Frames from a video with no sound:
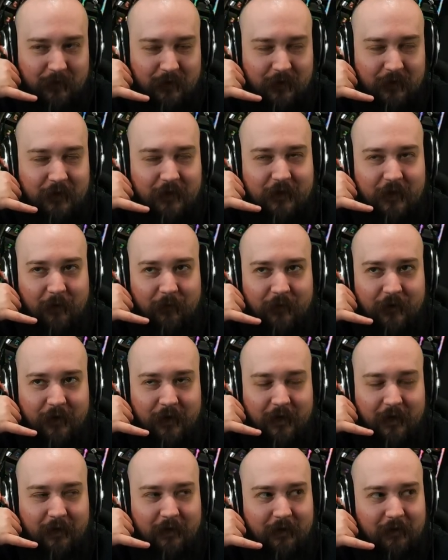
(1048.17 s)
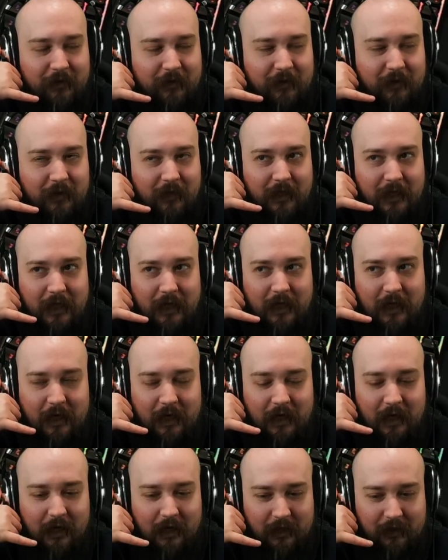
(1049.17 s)
something
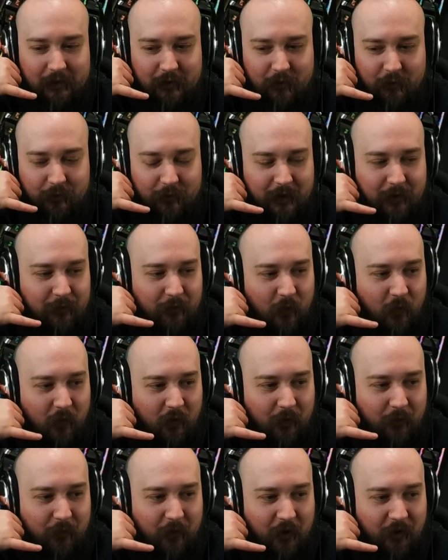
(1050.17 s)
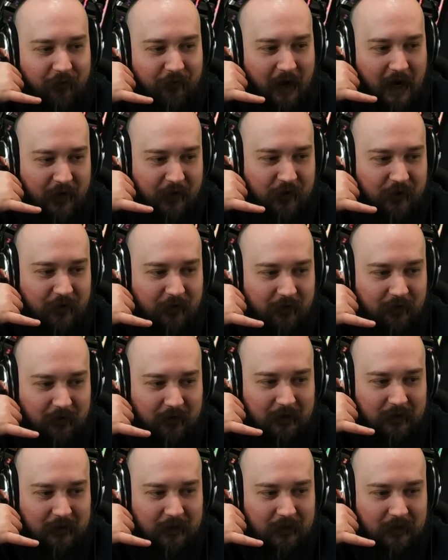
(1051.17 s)
a little bit more
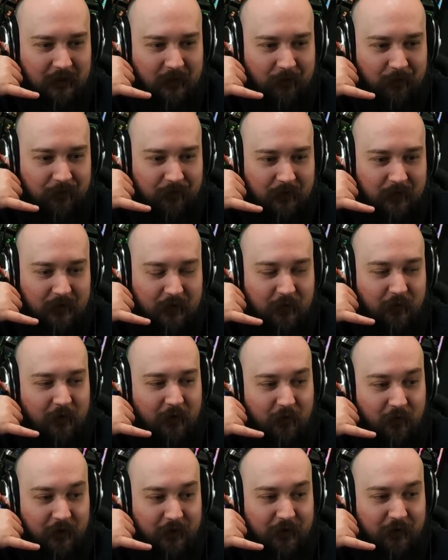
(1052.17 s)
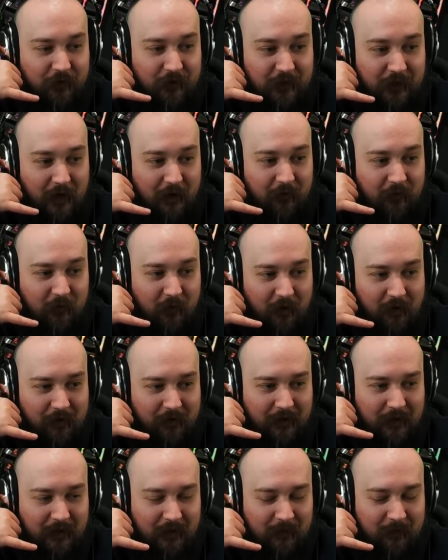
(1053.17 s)
professional to increase your sound
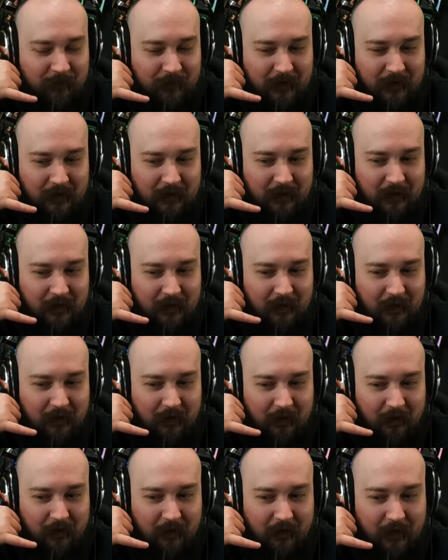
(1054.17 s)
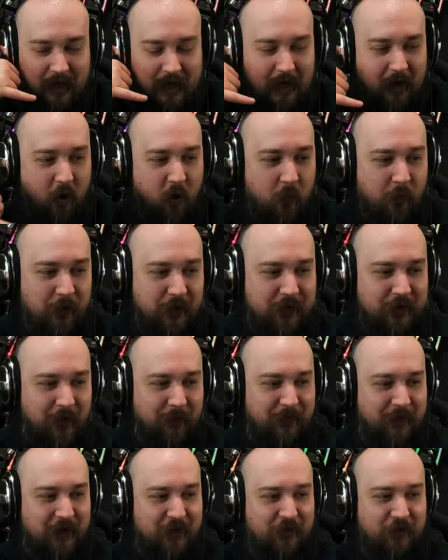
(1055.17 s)
quality, it opens
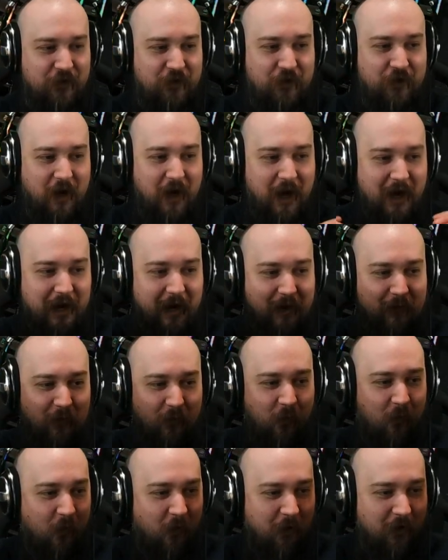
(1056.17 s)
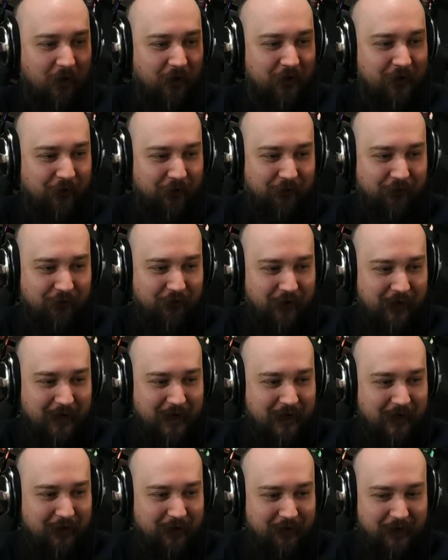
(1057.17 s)
up this giant world of
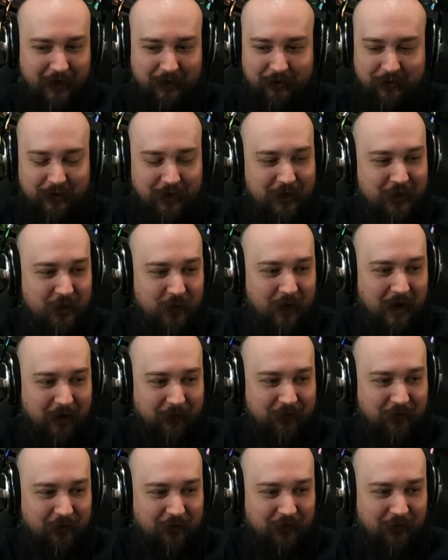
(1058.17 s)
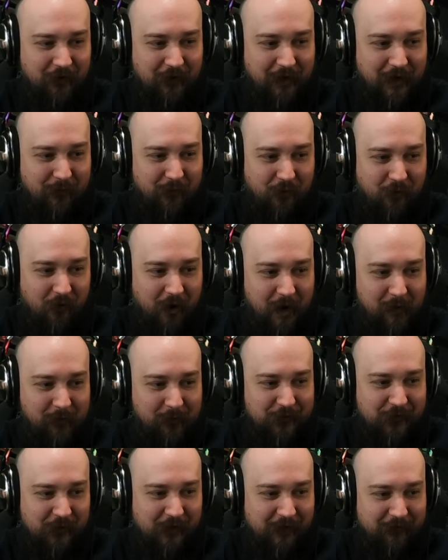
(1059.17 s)
fucking like things you have to learn and
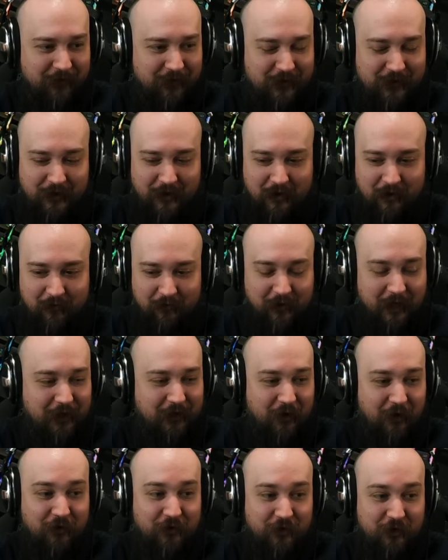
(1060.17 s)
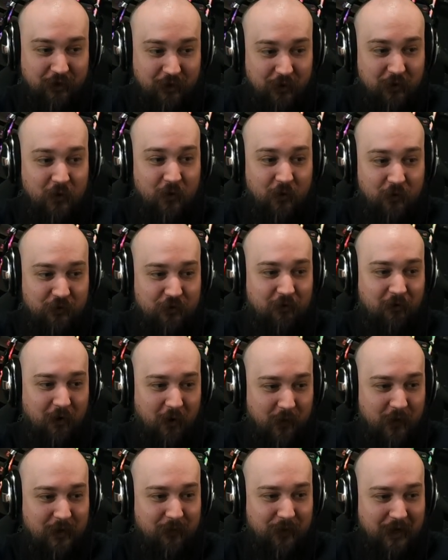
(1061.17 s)
problems you have to solve. Like there's huge
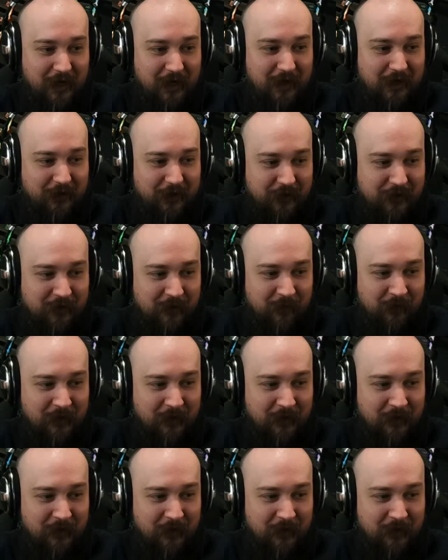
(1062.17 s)
growing pains